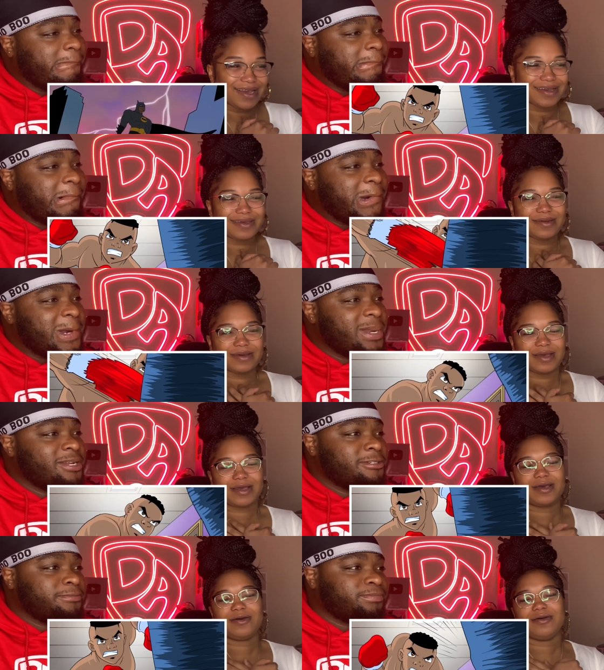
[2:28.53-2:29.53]
Speaker 1: No,
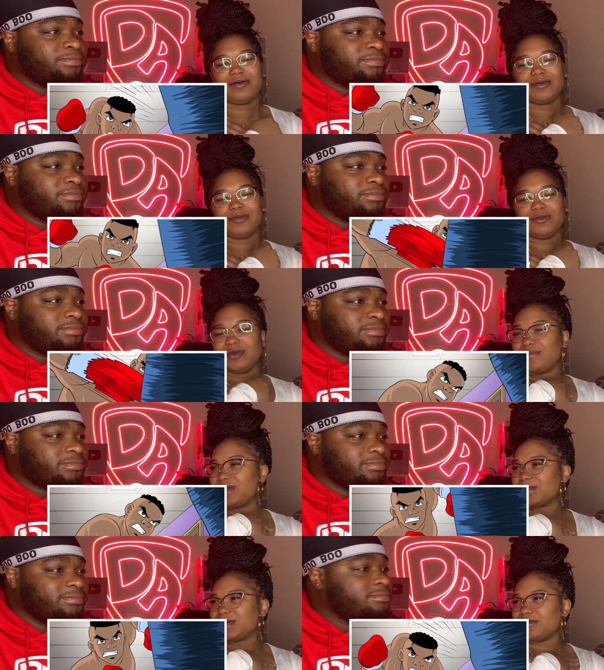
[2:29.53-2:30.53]
I, I can only
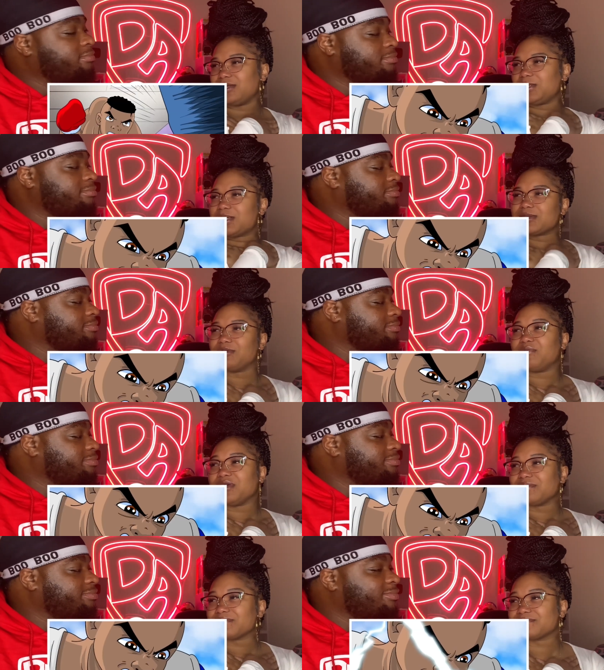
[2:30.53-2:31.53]
imagine DJ's gonna
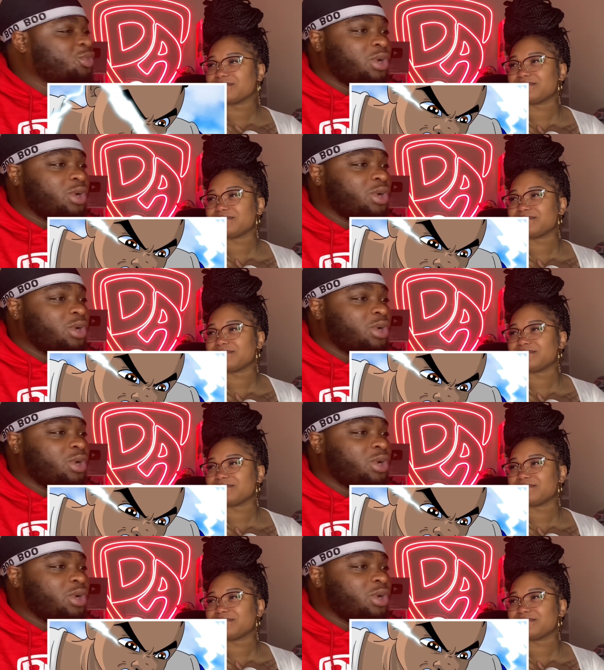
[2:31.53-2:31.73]
be.